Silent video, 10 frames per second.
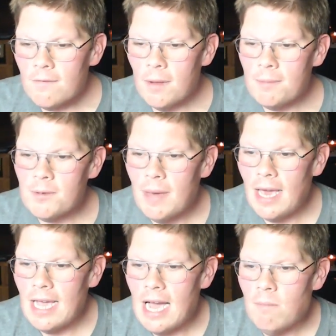Flips
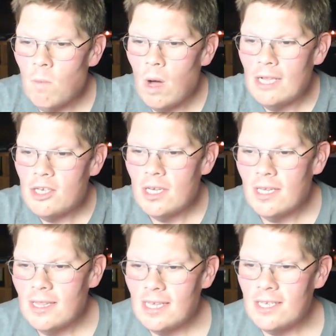May, I'm
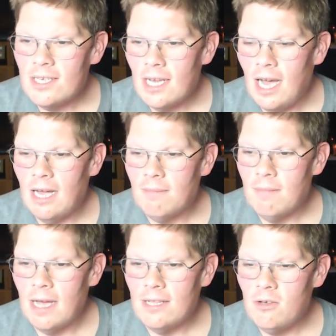watching this on
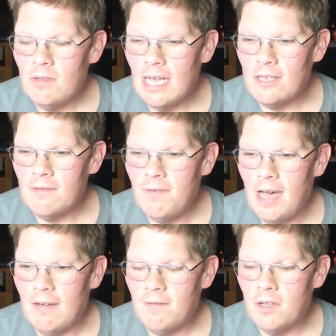my
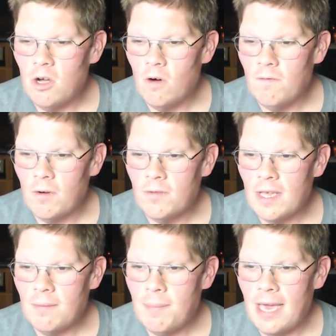2005 Lenovo
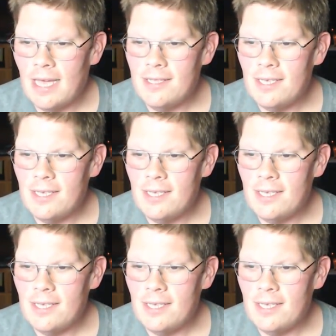ThinkPad